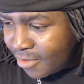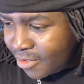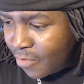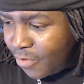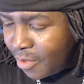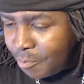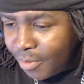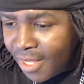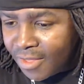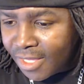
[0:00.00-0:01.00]
So if you didn't
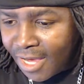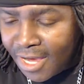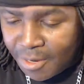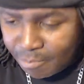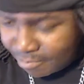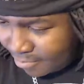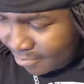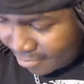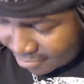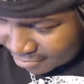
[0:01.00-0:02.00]
play the game
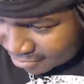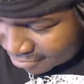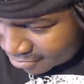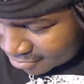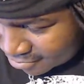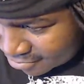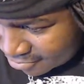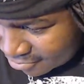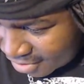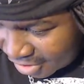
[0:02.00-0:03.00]

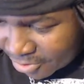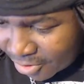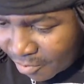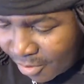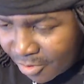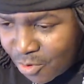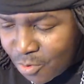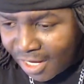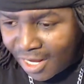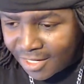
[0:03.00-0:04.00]
and you talk about
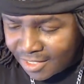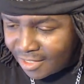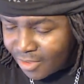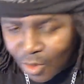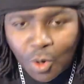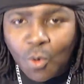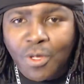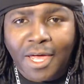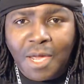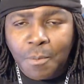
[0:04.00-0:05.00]
new content, the whole
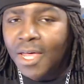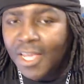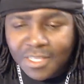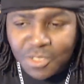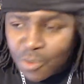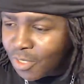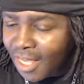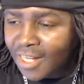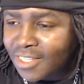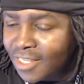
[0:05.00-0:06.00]
game is new
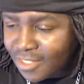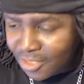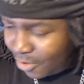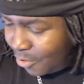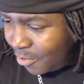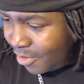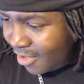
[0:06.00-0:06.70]
content to you.